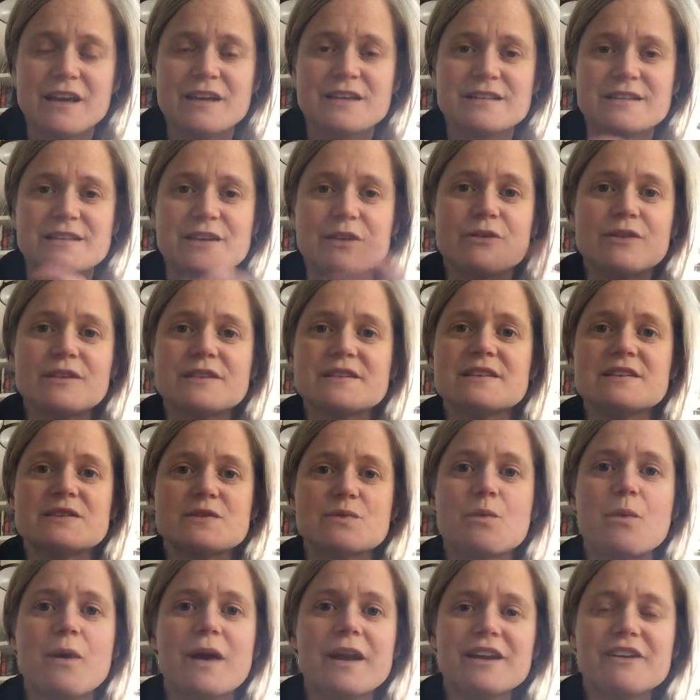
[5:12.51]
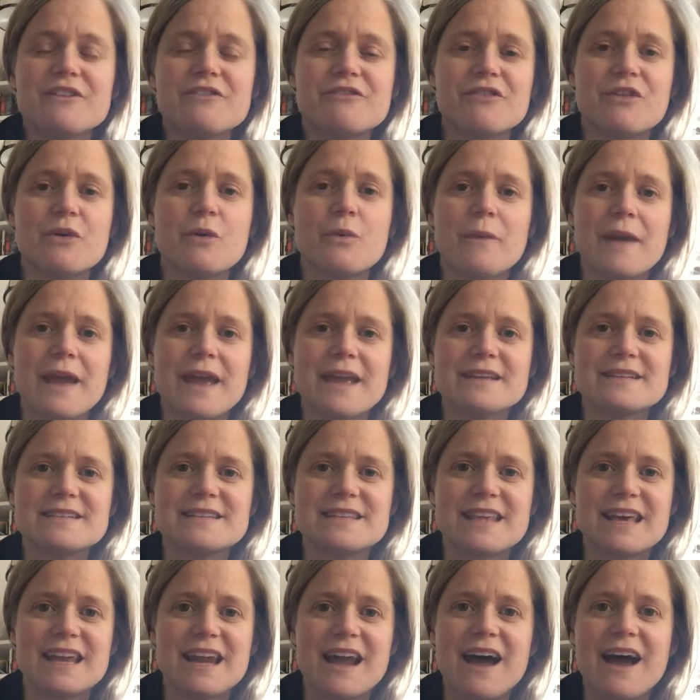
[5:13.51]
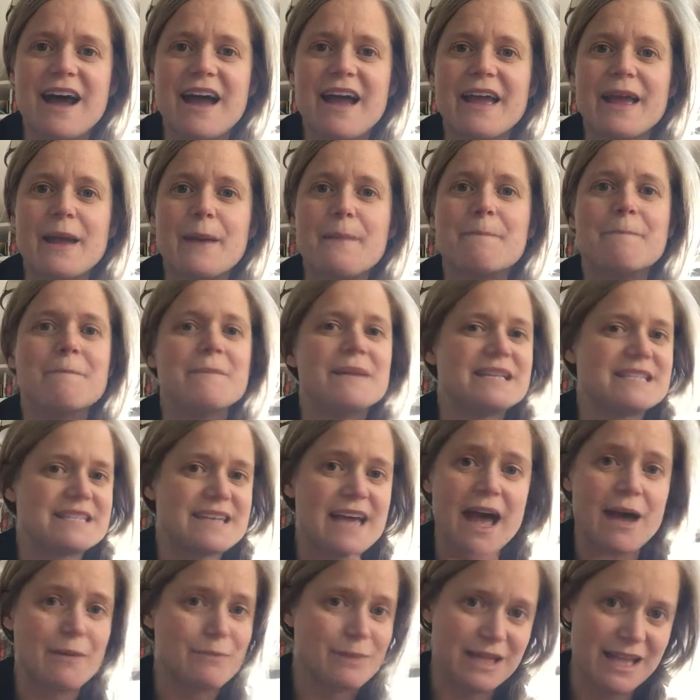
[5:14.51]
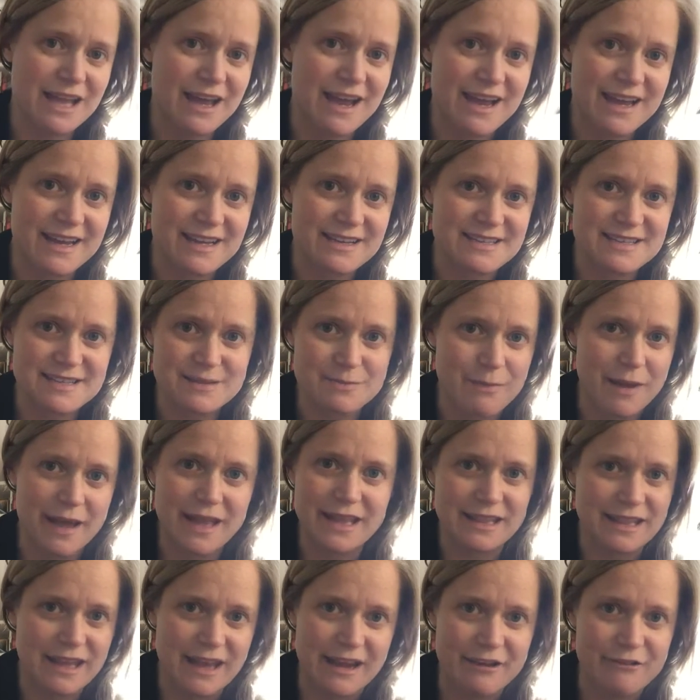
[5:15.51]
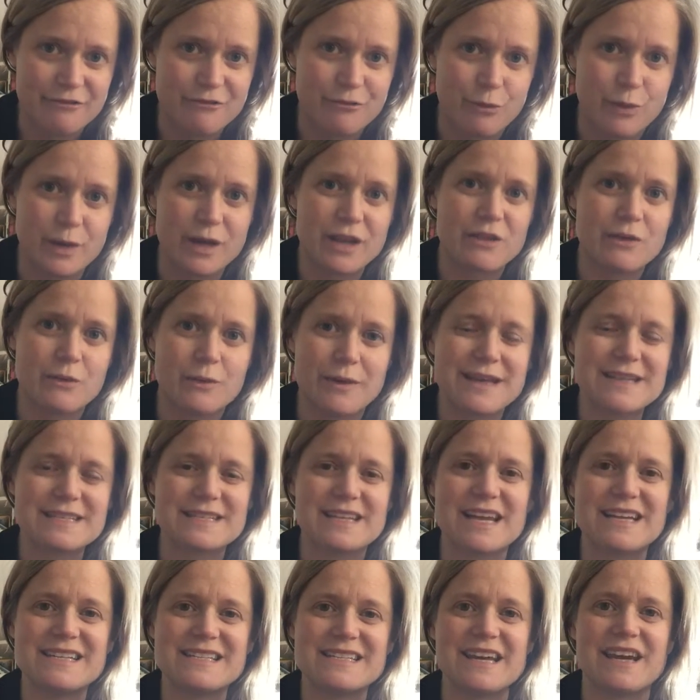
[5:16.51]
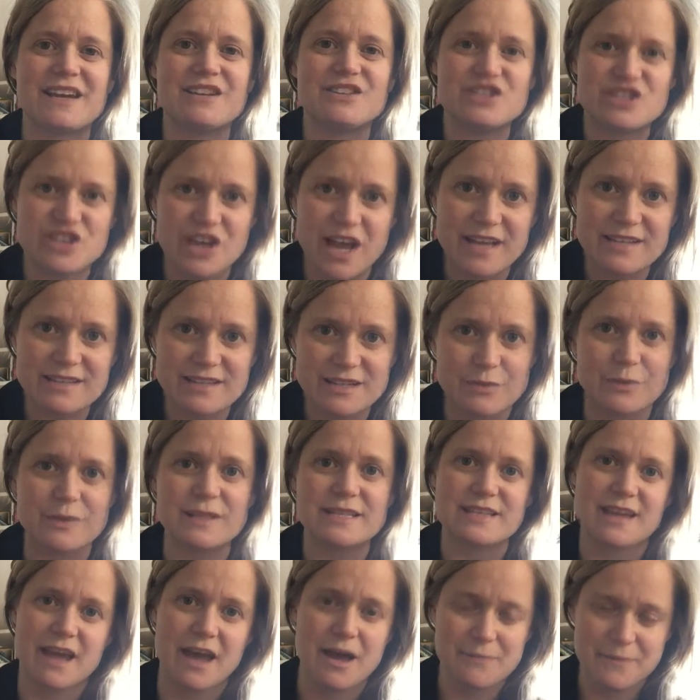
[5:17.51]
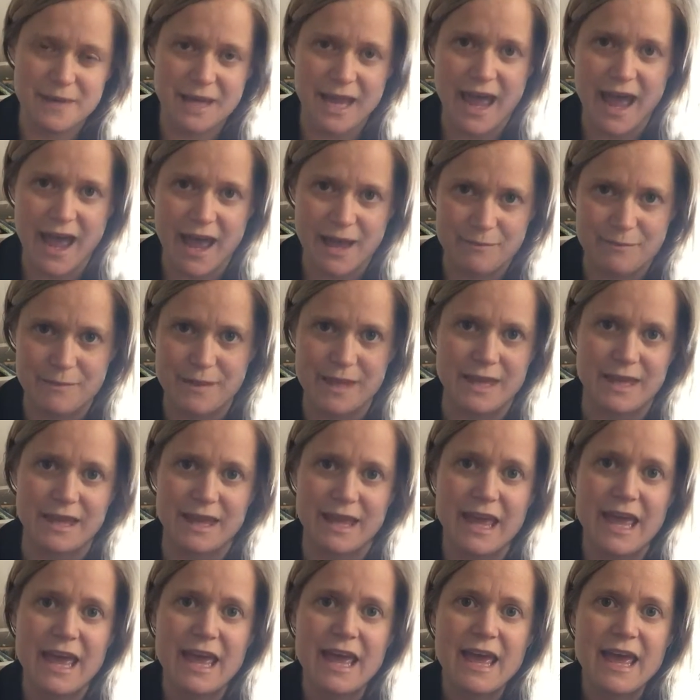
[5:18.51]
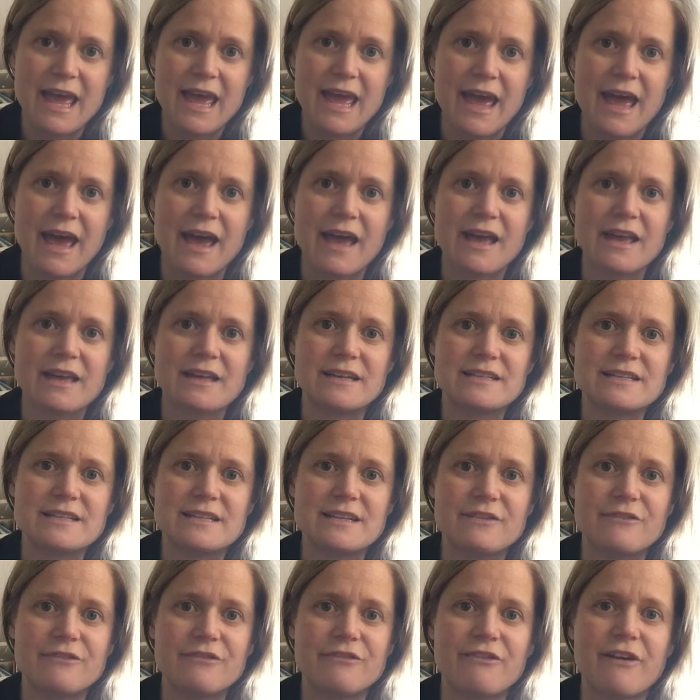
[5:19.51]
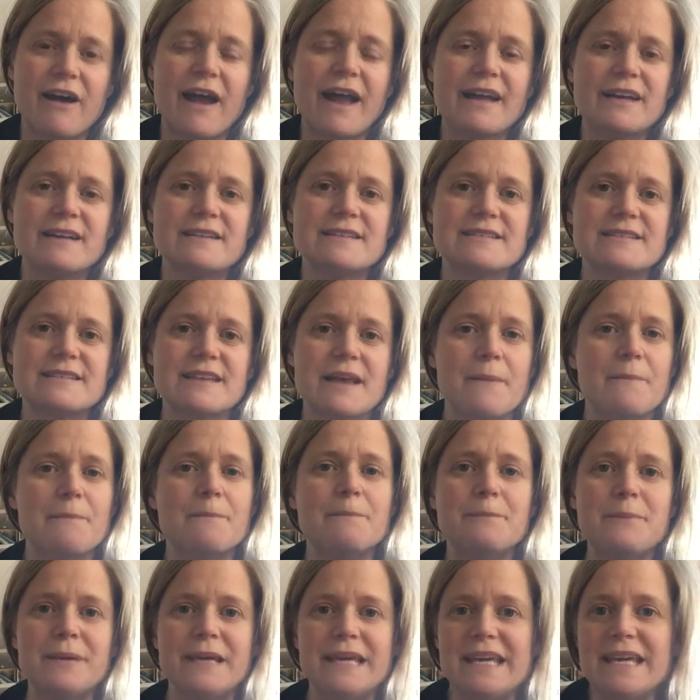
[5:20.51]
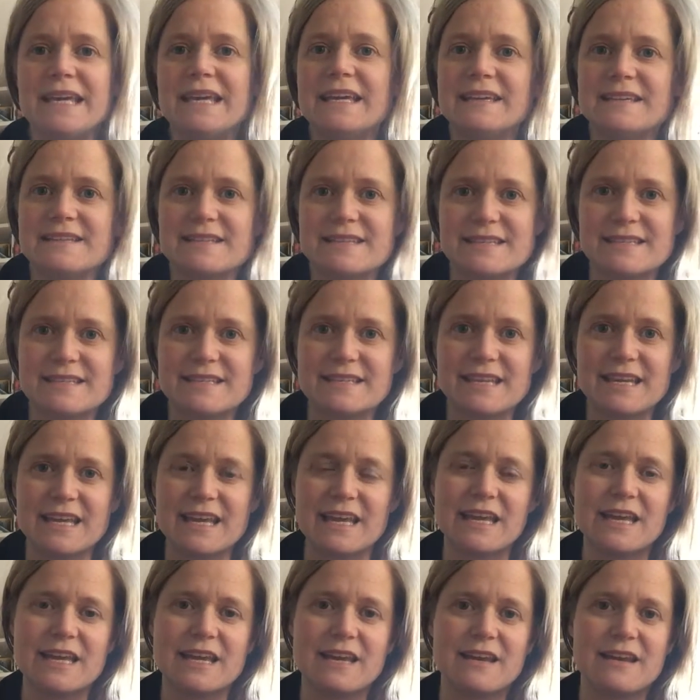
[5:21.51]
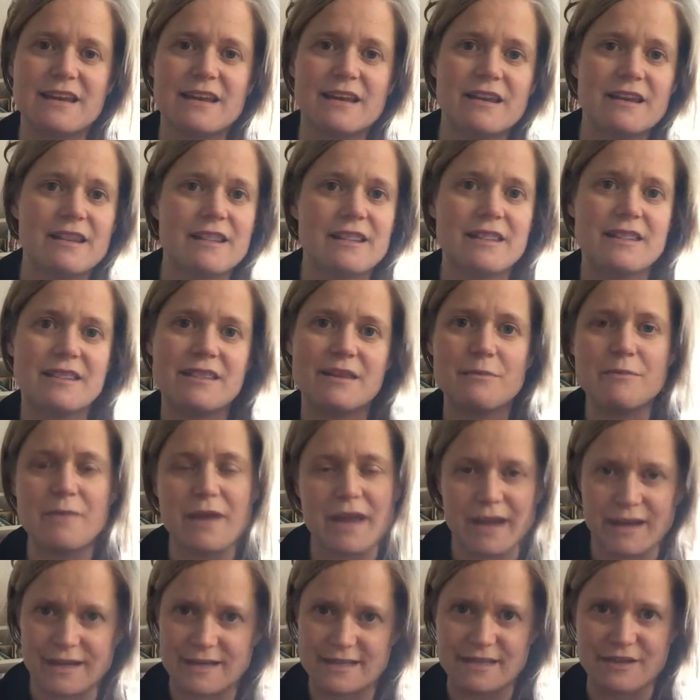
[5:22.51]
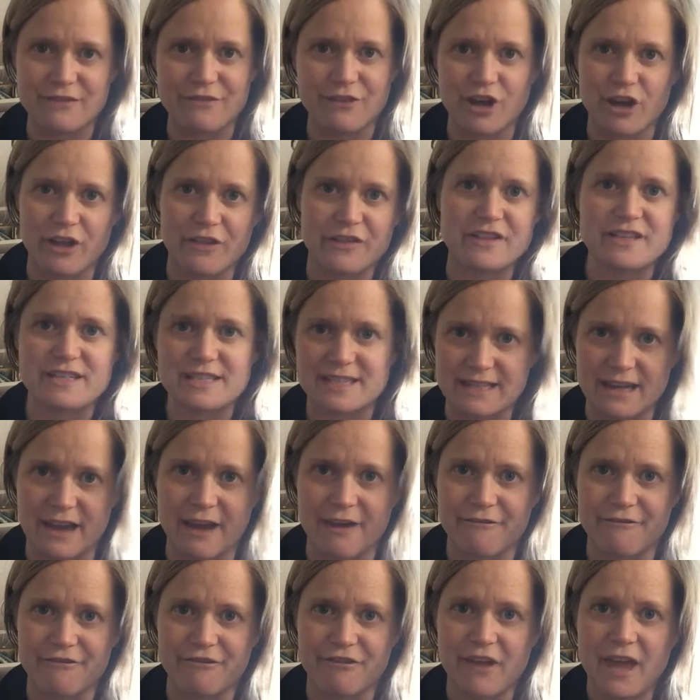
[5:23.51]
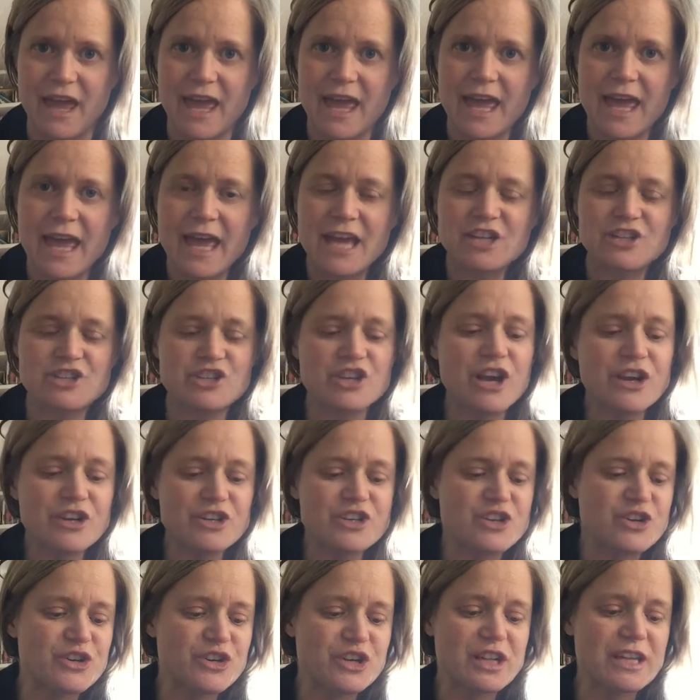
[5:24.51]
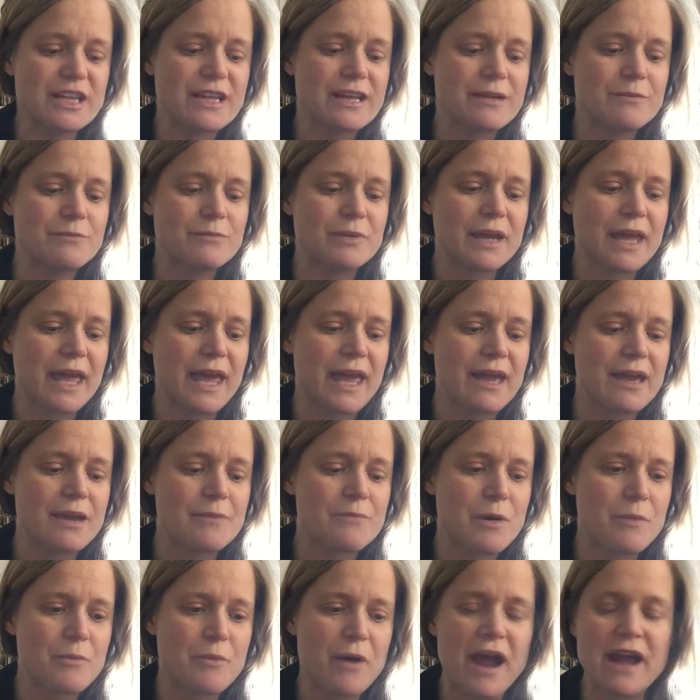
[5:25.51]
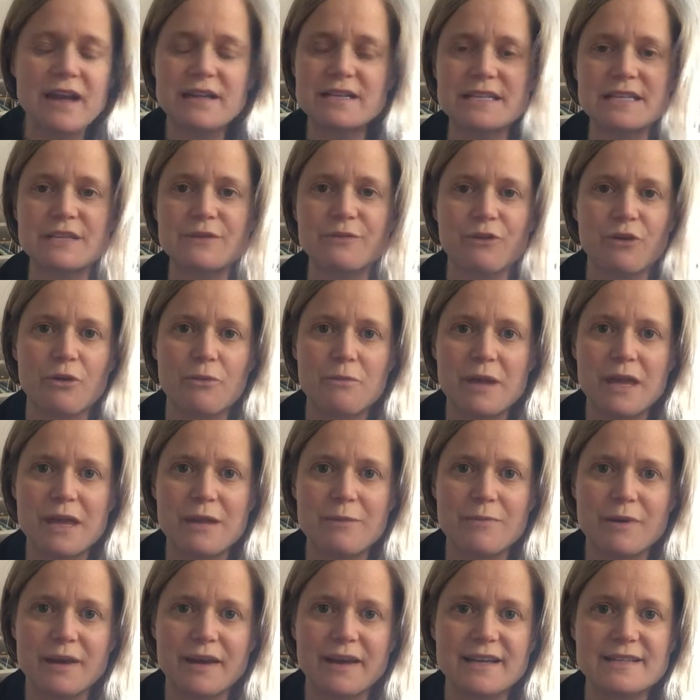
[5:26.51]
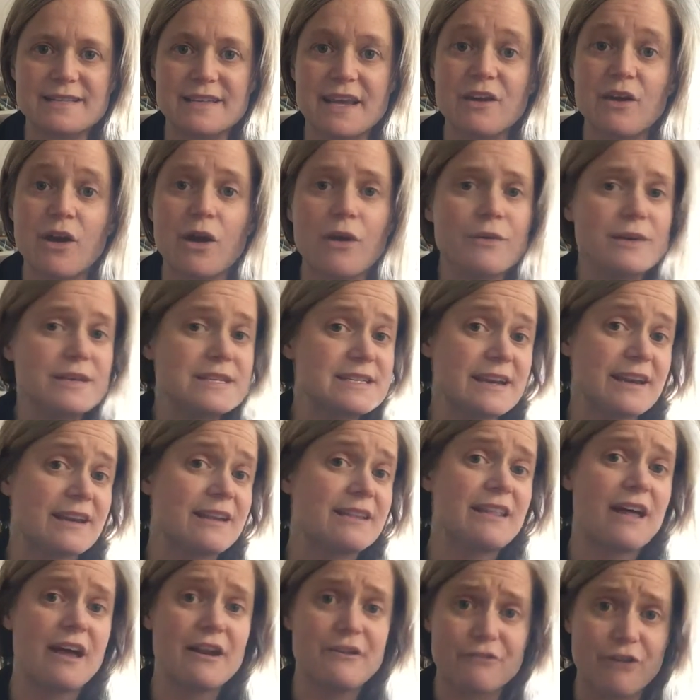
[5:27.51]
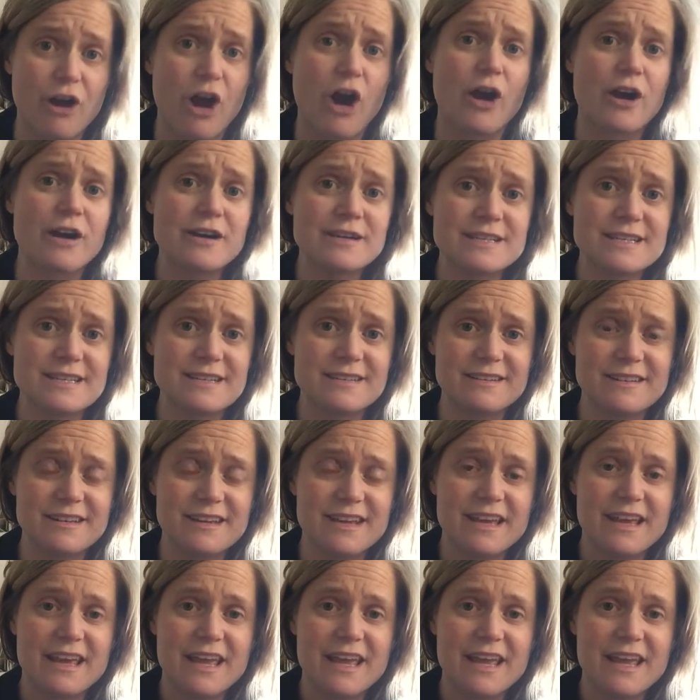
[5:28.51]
So this is one of the ways that I metabolize my life, one of the ways I digest what's coming at me and find some peace in the mix of all the stuff. Junk journaling became a practice for me because I'd always done a lot of art,